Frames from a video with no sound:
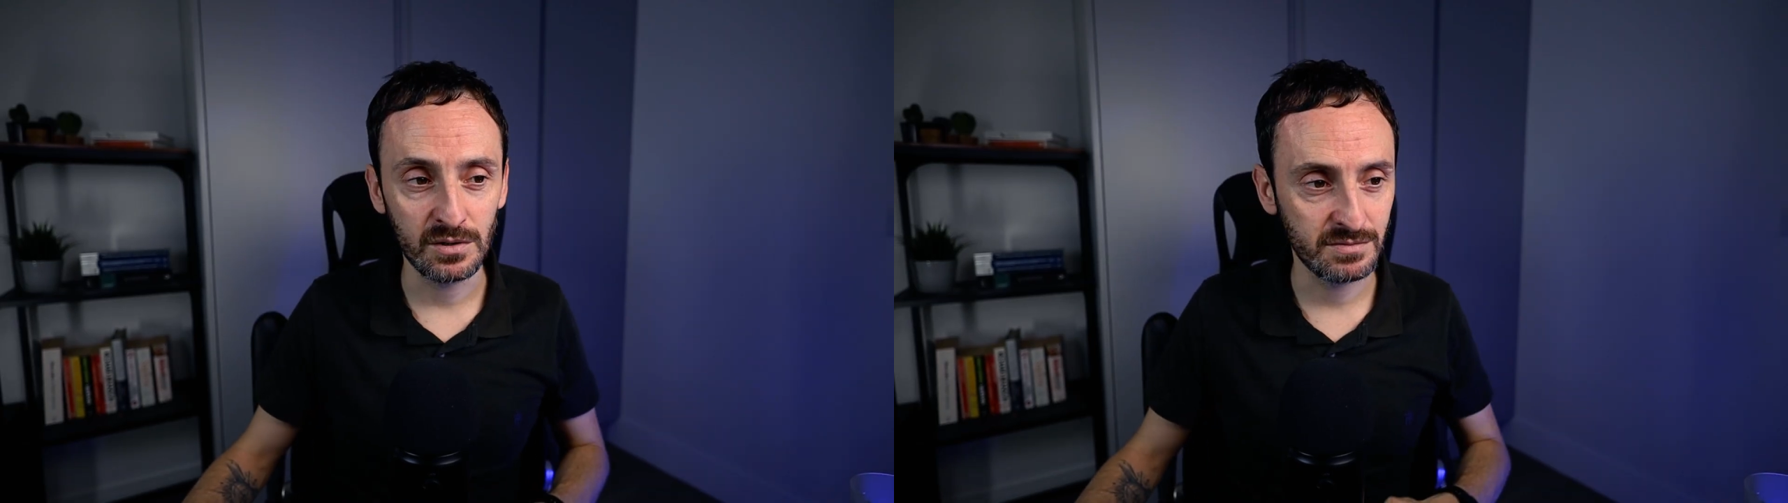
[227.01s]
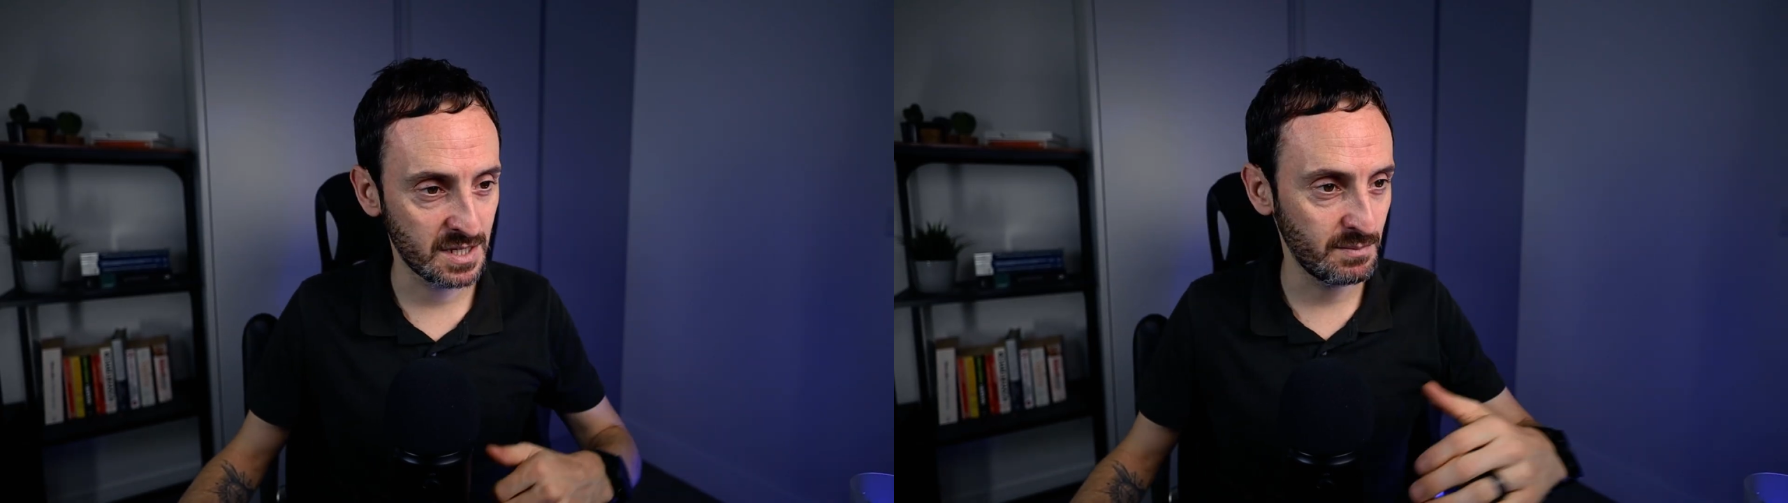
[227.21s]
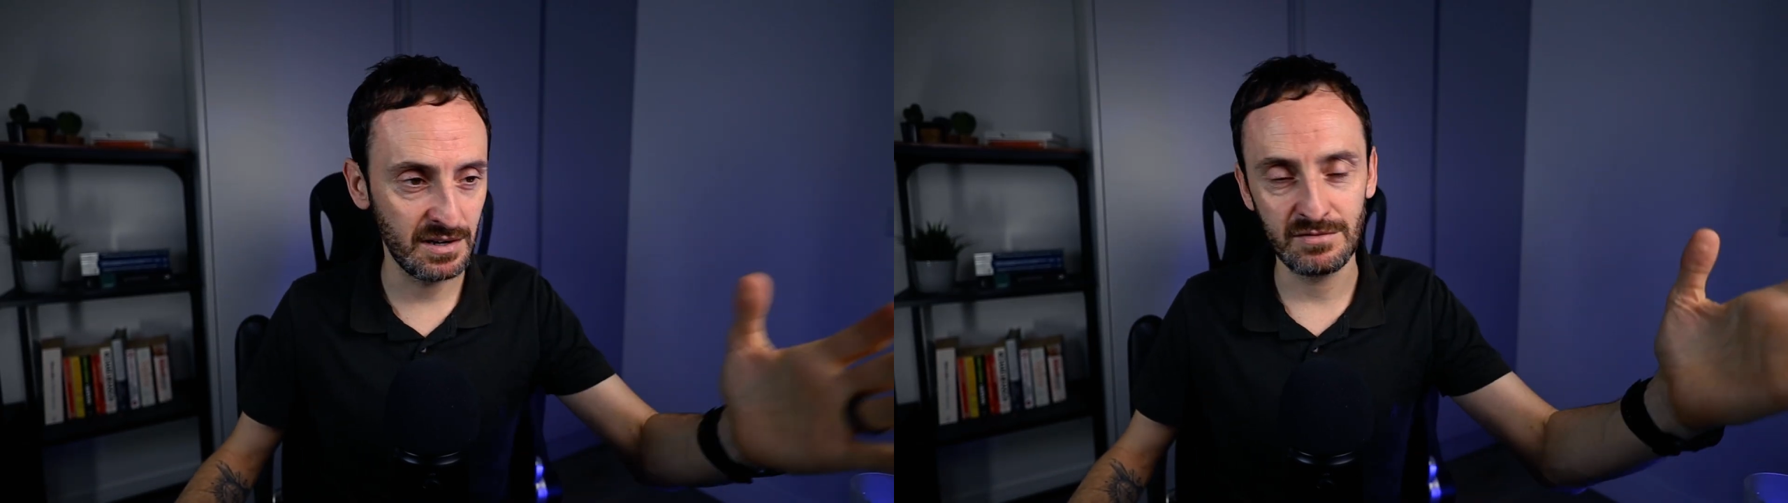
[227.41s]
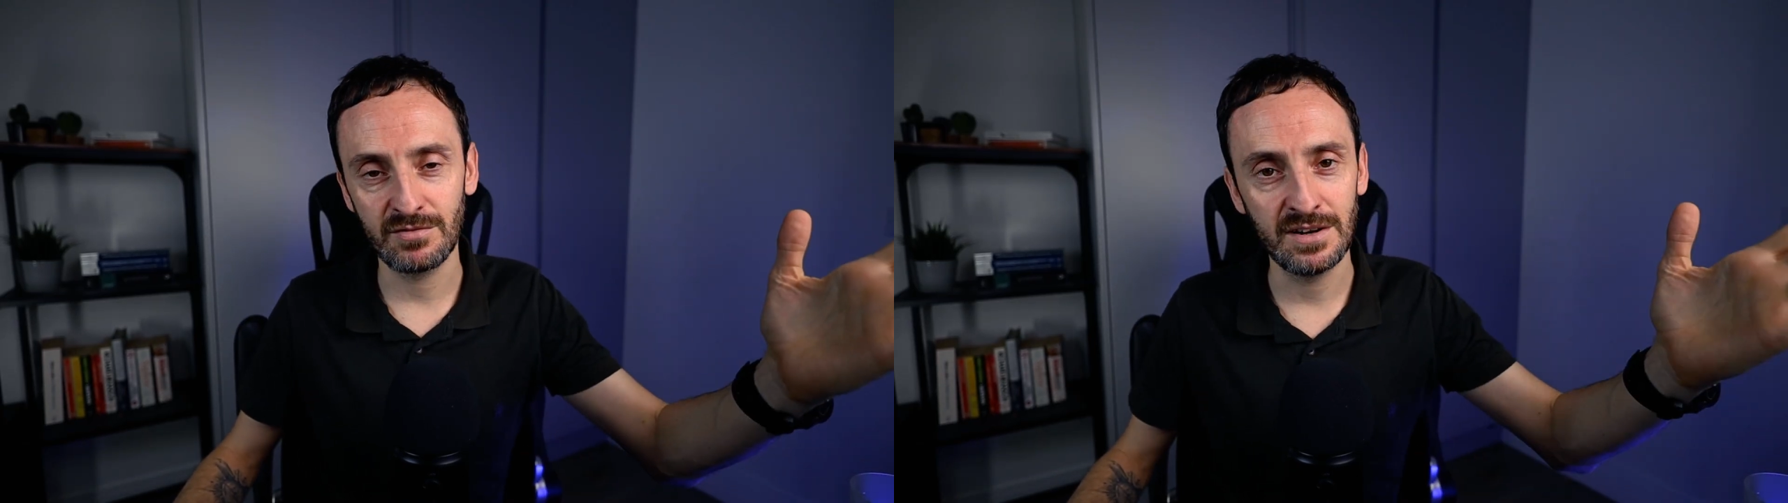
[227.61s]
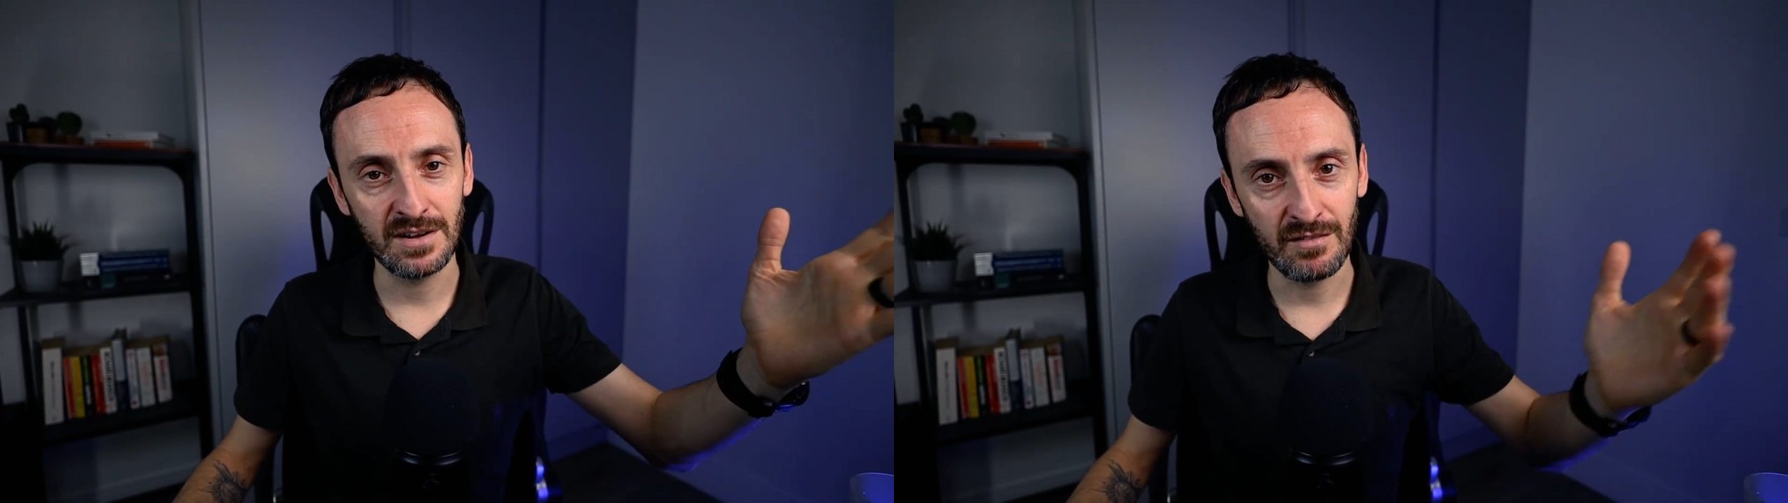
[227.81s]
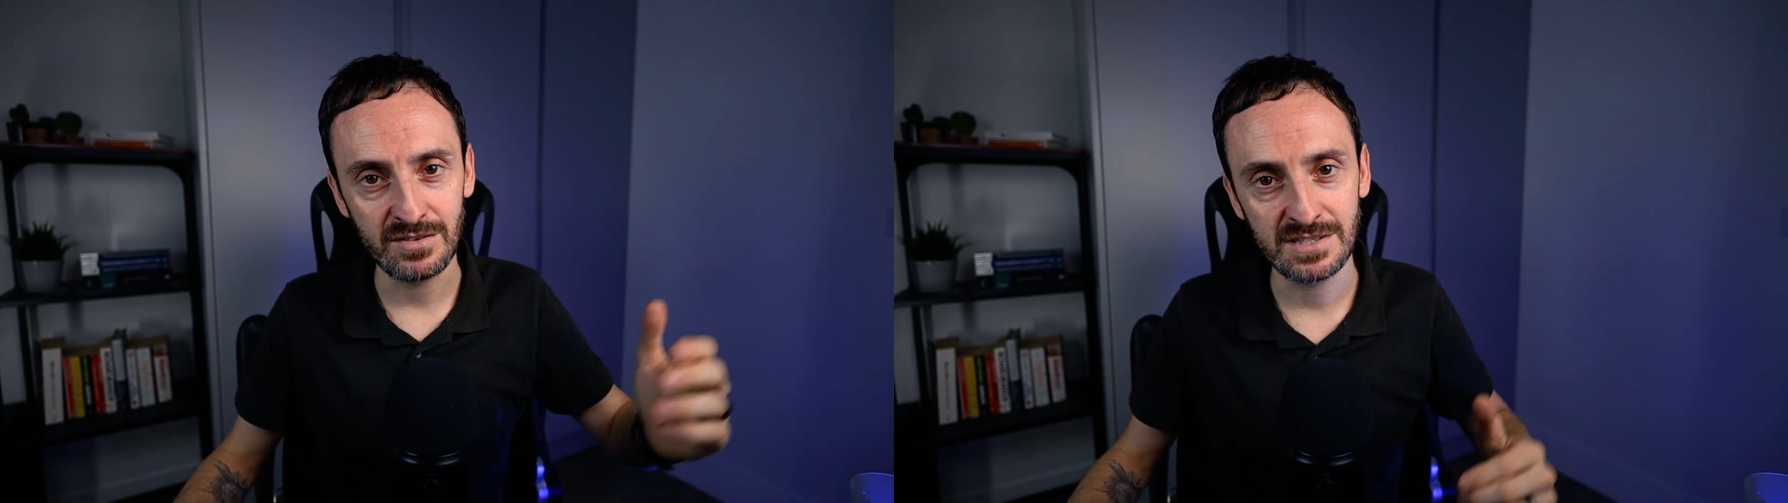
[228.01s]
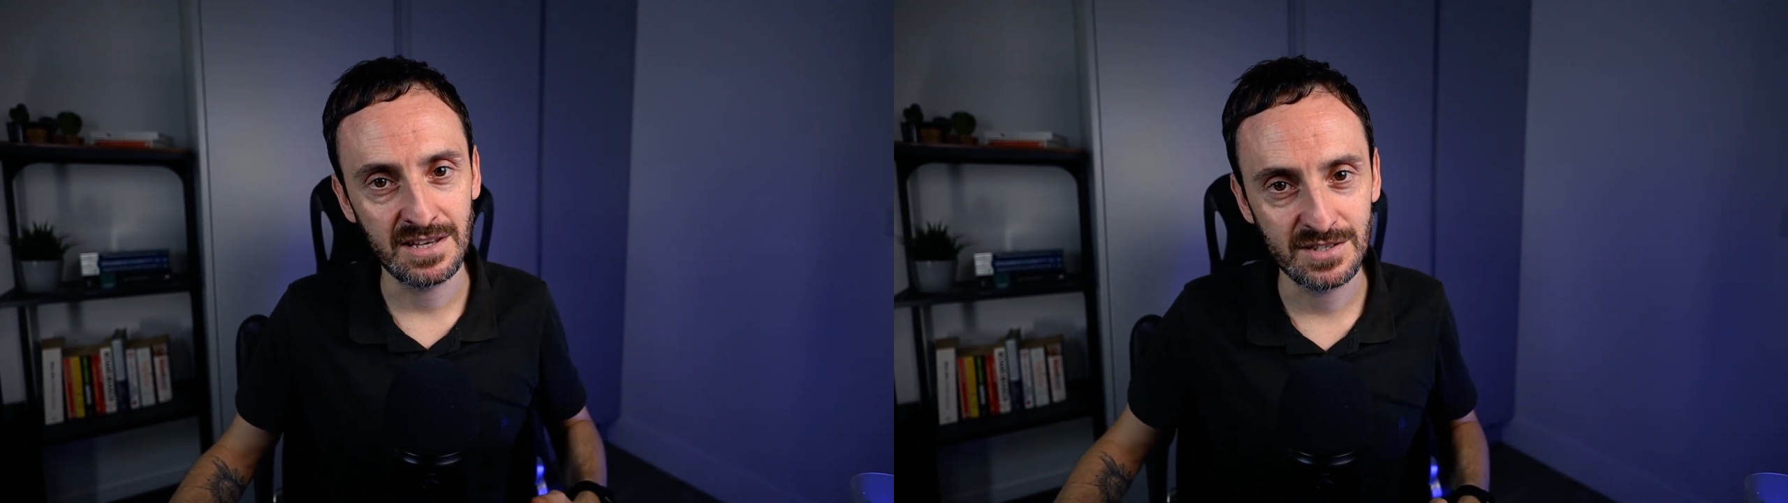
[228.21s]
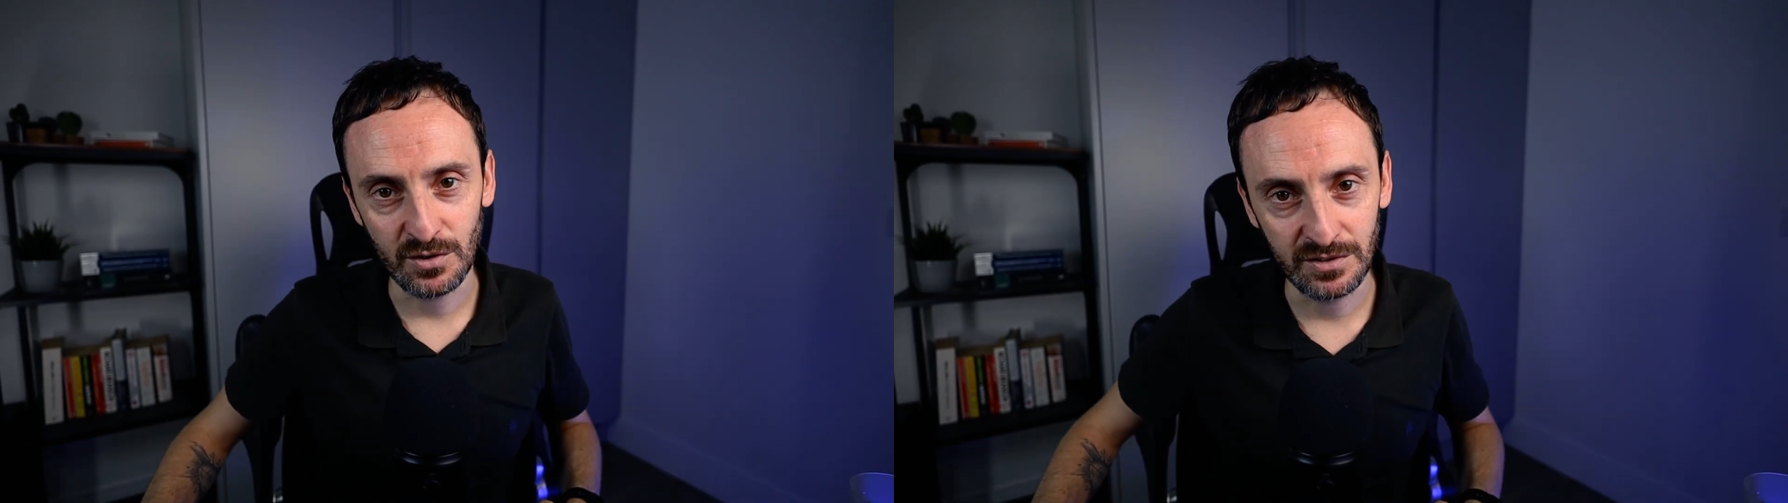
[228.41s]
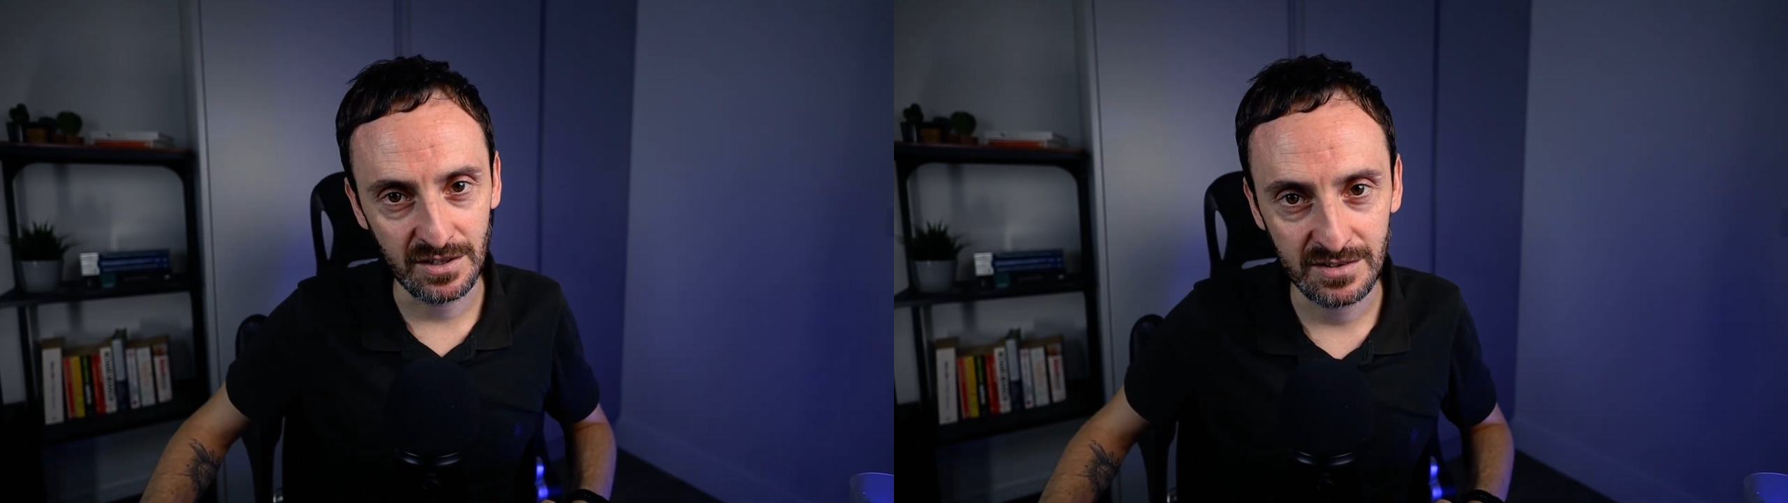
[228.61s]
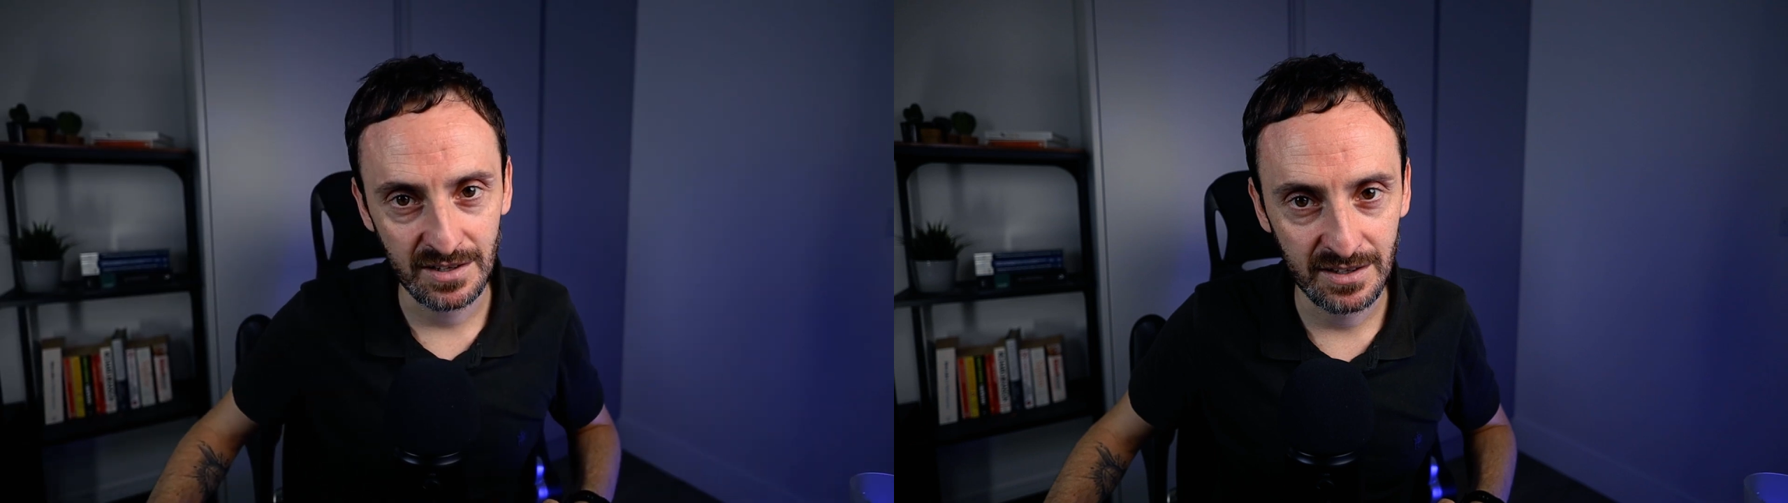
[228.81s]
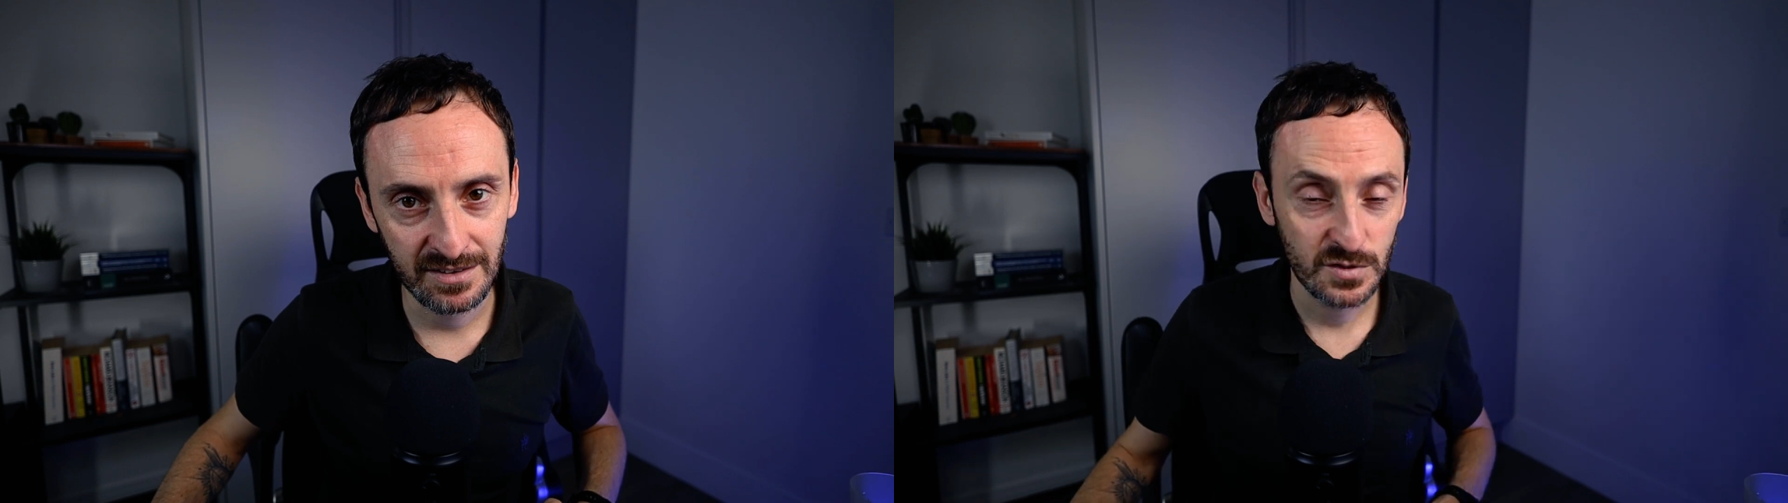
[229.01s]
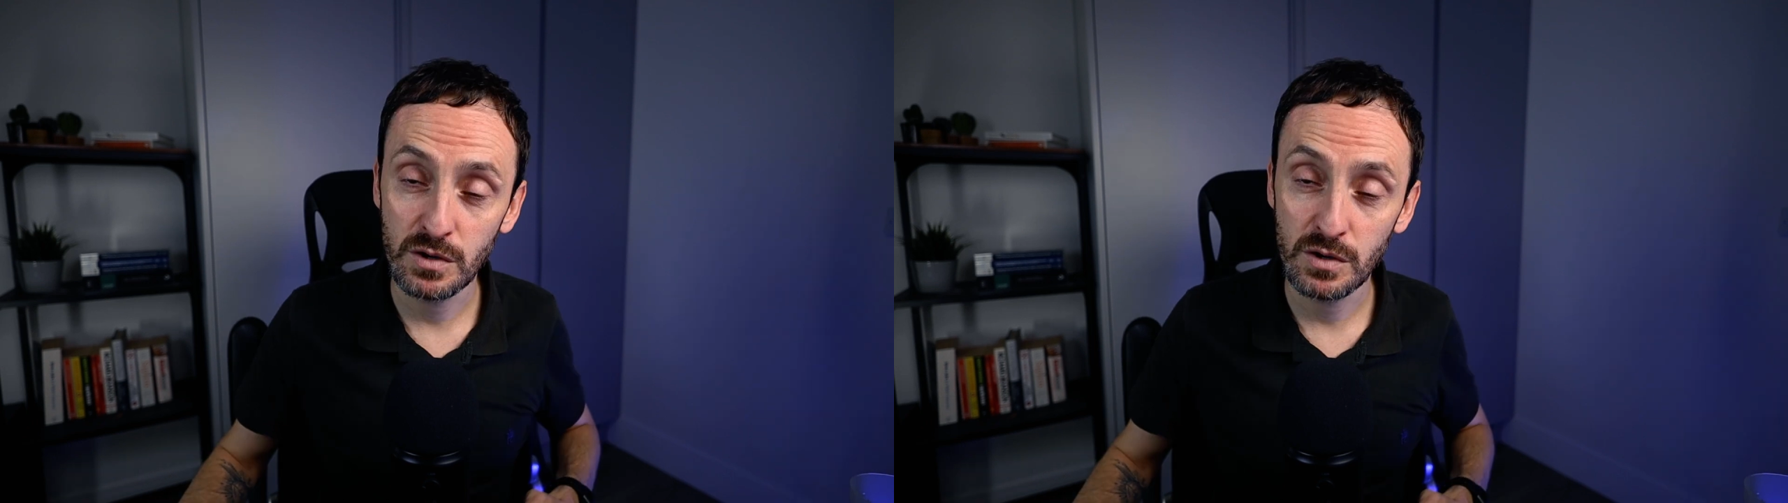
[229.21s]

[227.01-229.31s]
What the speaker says: It's completely free. Obviously, it's on the internet.